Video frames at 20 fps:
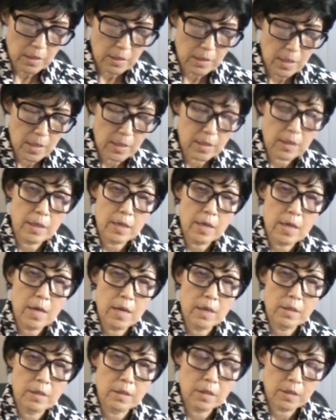deadly
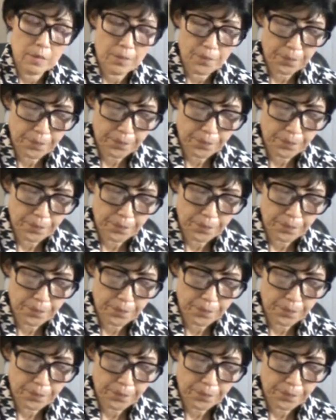hands.